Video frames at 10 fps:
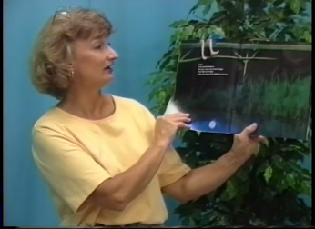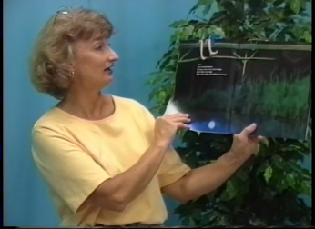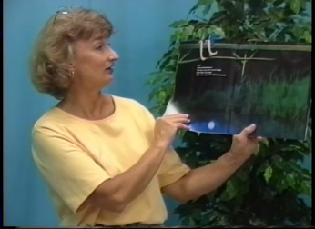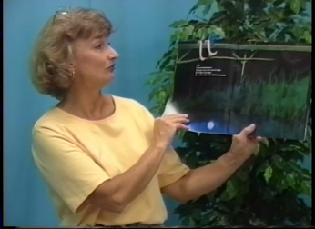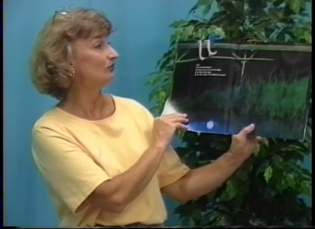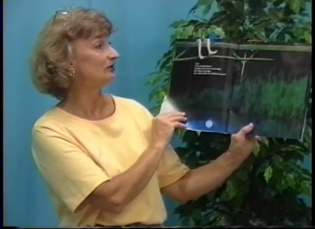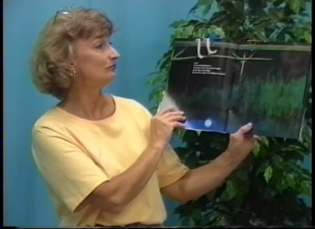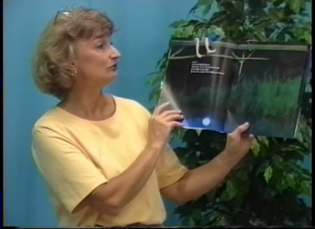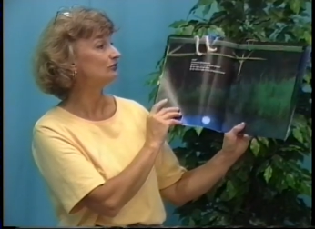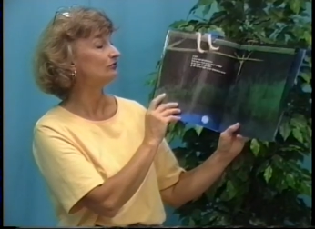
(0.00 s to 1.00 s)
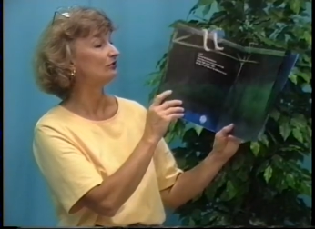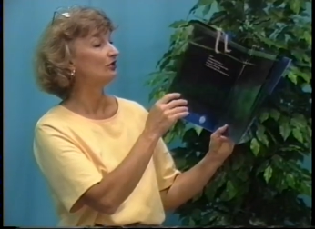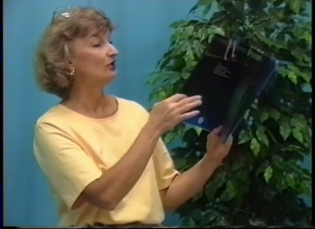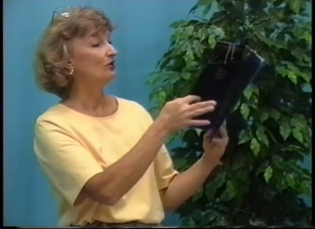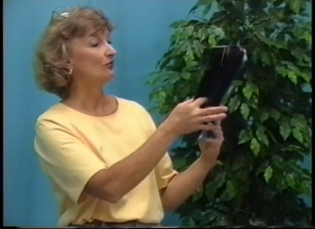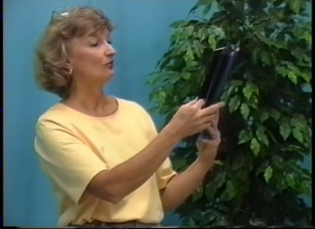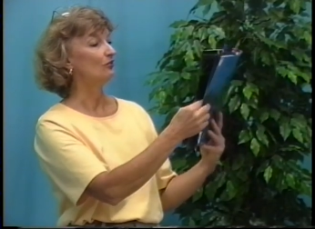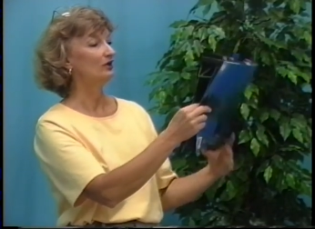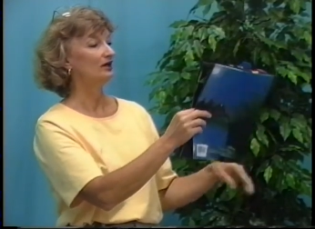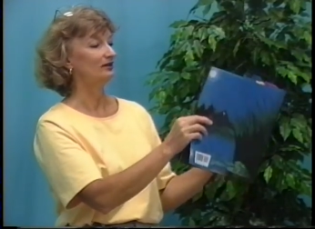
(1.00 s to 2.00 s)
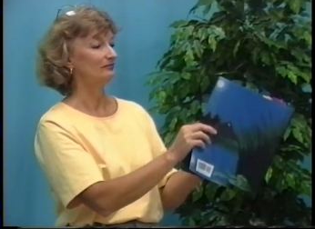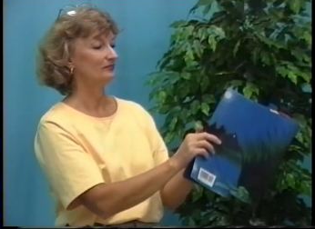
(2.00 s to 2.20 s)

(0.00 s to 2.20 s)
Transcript: Halloween moon. Well,